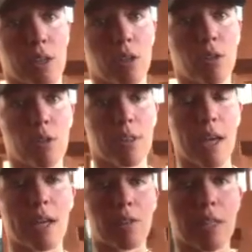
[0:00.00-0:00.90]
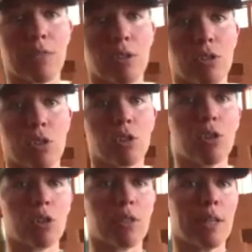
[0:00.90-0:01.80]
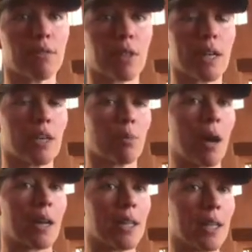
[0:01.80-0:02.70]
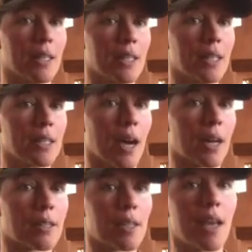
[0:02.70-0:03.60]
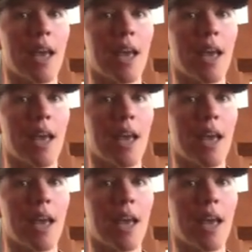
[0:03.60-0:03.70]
your glutathione levels so your liver and your body can detox.